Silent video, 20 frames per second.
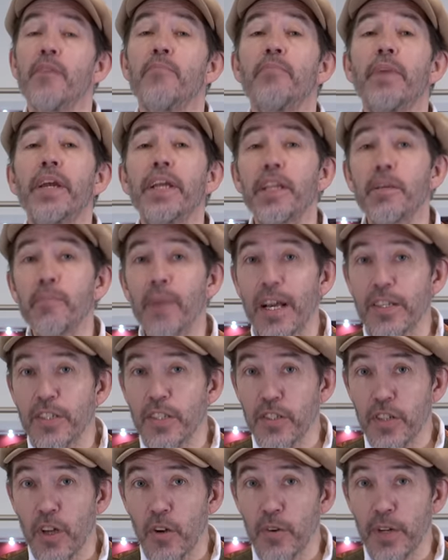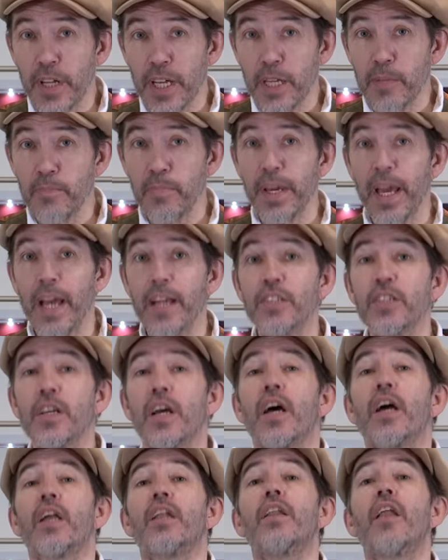medium has its own E P S,
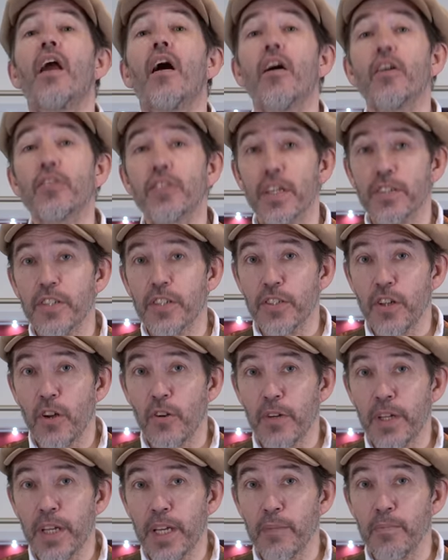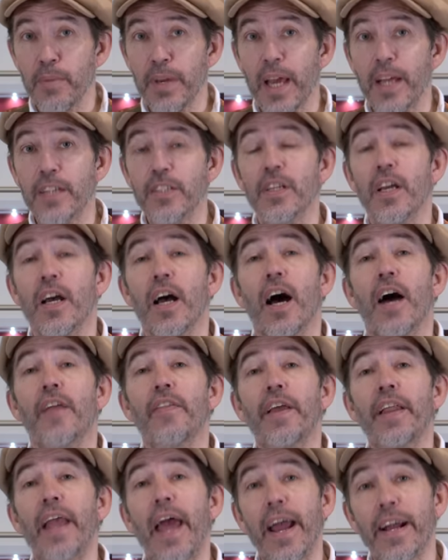large has its own E P S,
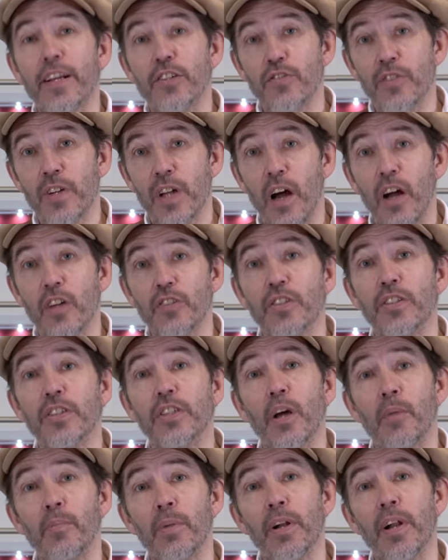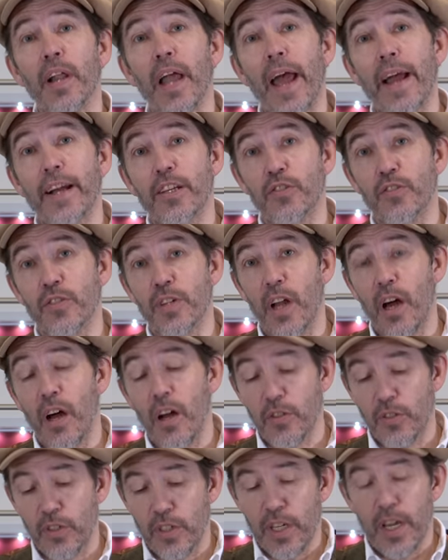and then extra large and double extra
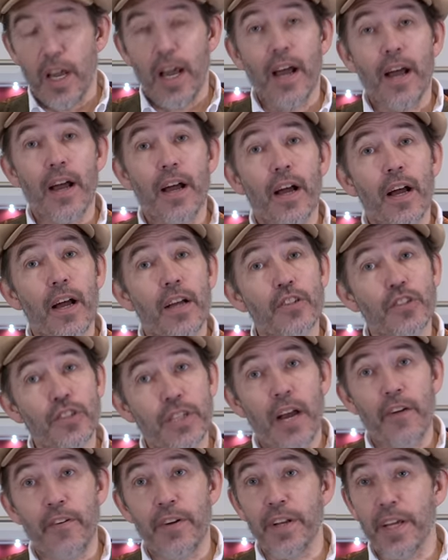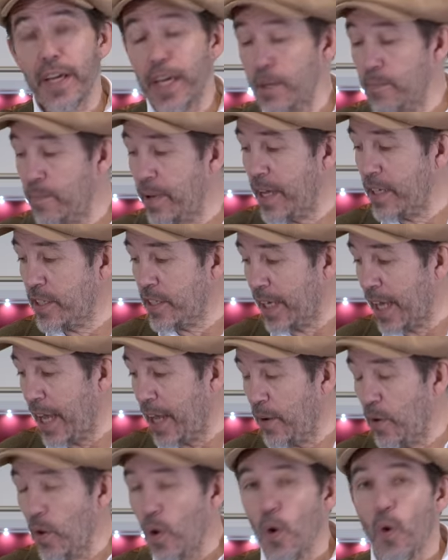large share an E P S
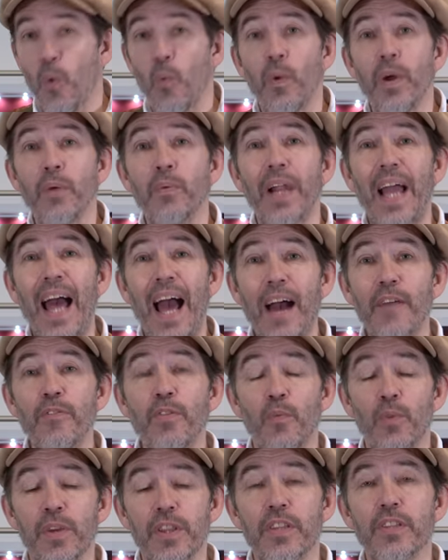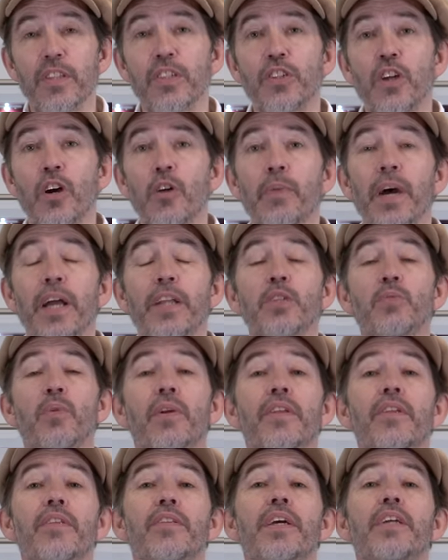again. We will have within this helmet, and it's
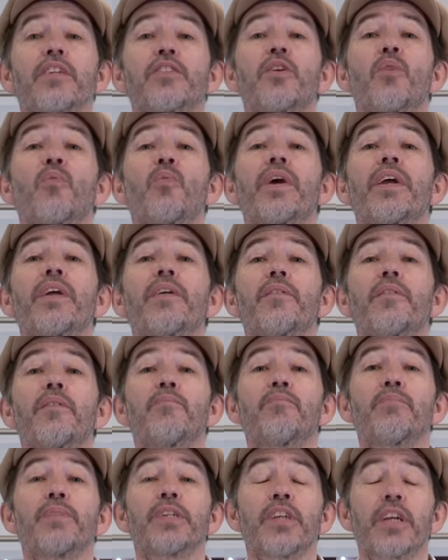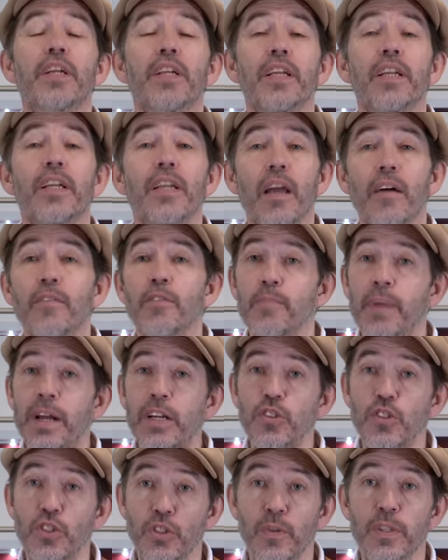one of the things that we particularly love
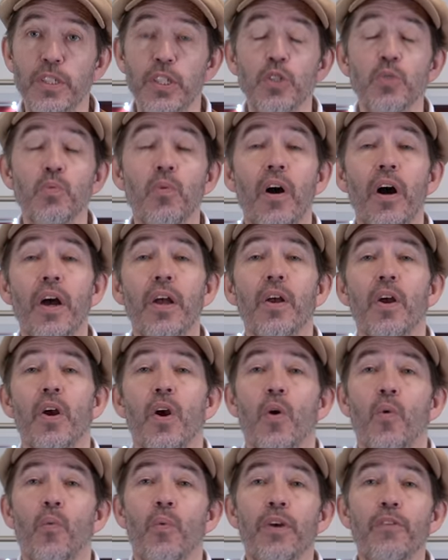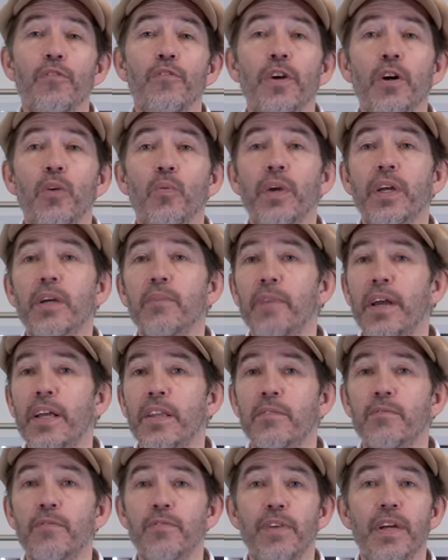about Shoei, it's why we feel we can make
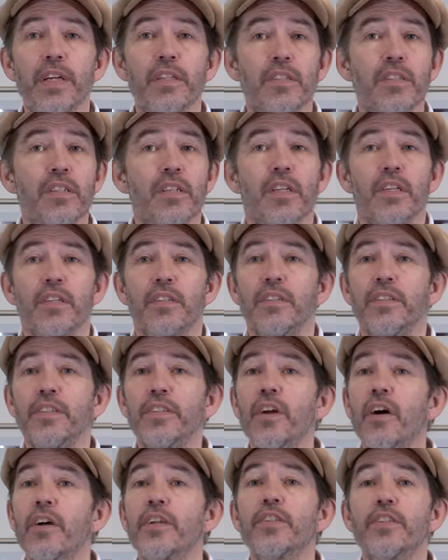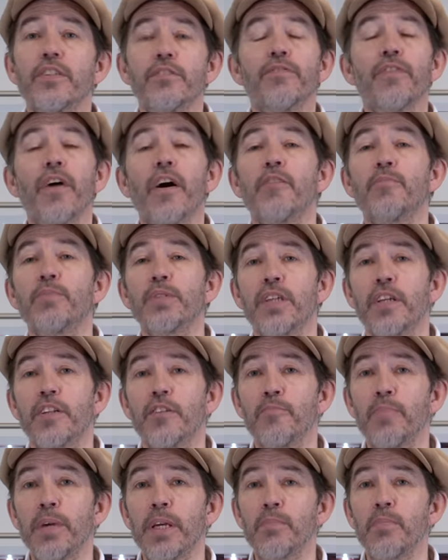them fit ninety-five percent
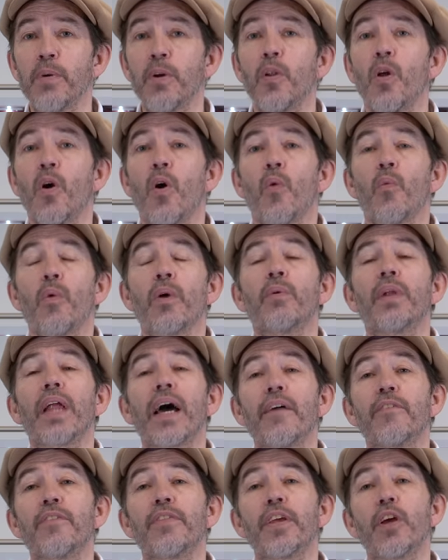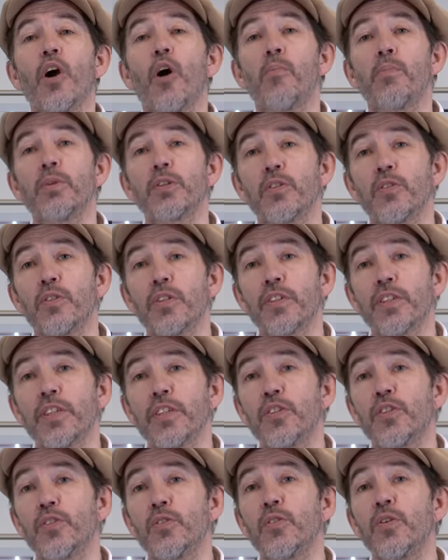of people. We will have the
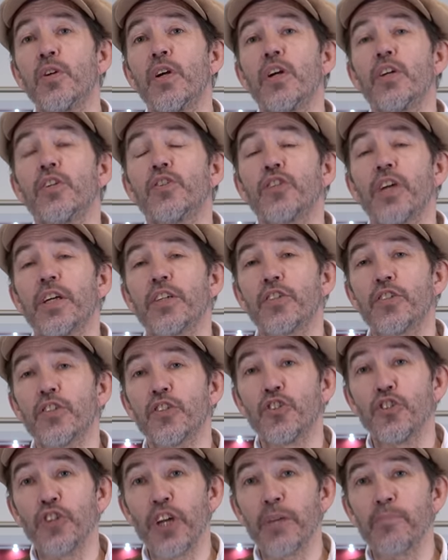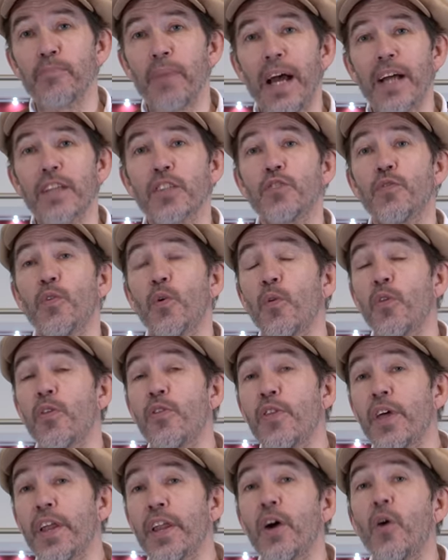opportunity to change the cheek pads for
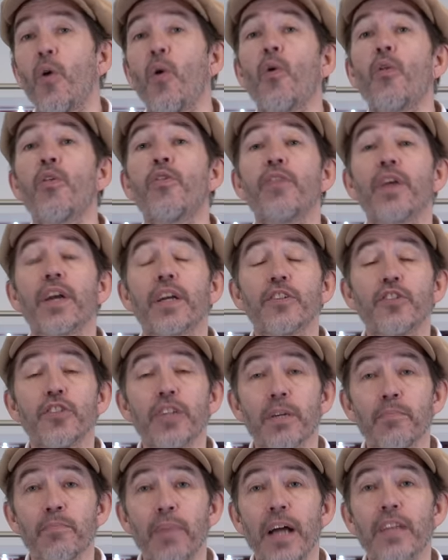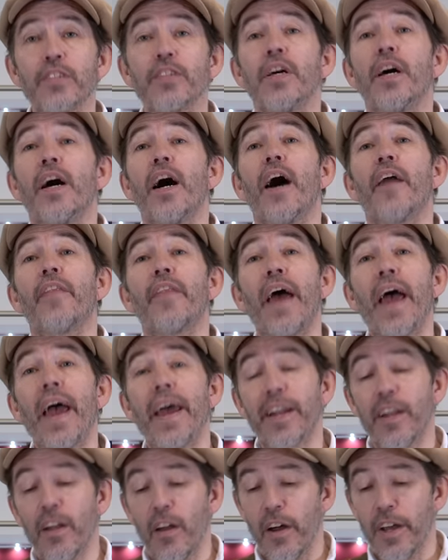thinner or thicker cheek pads, and the
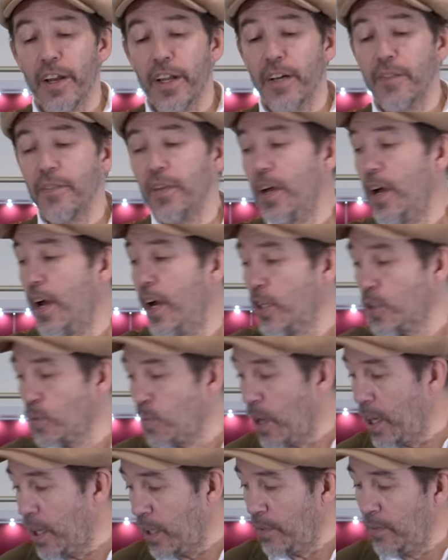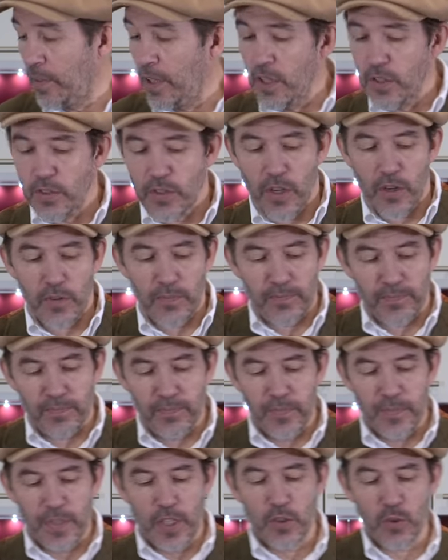headliner as well. So
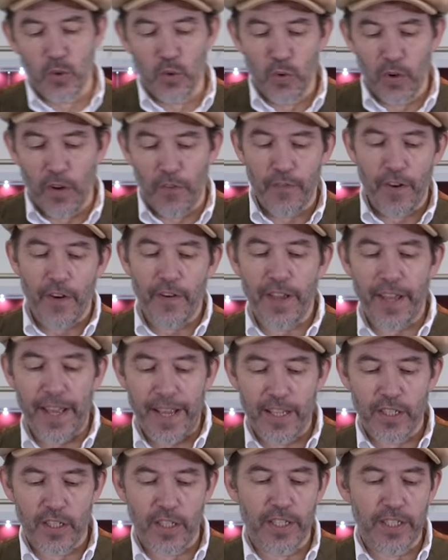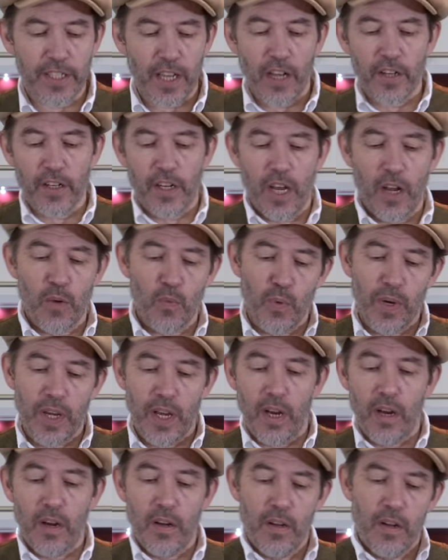it's all very easily done, and we
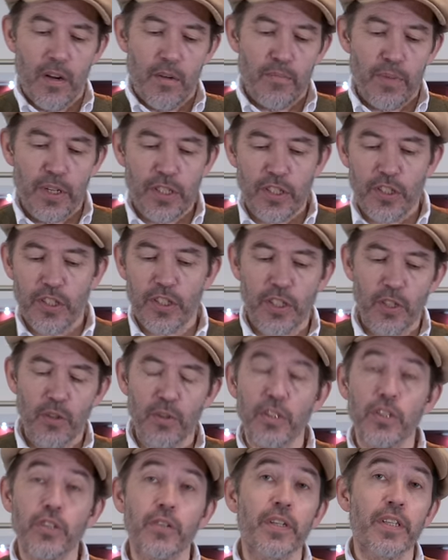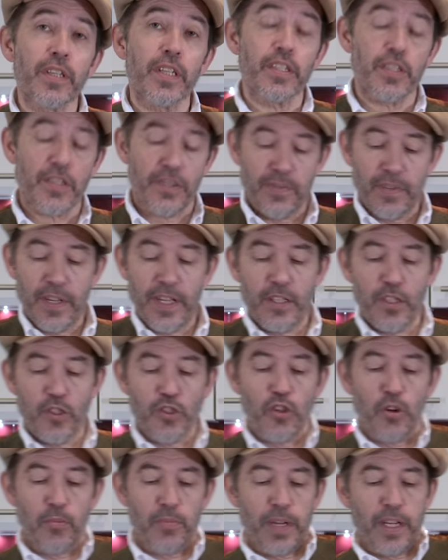are pretty skilled at doing this in the
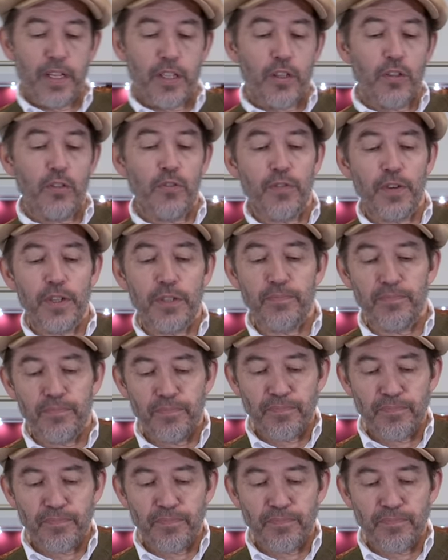shop in Guildford.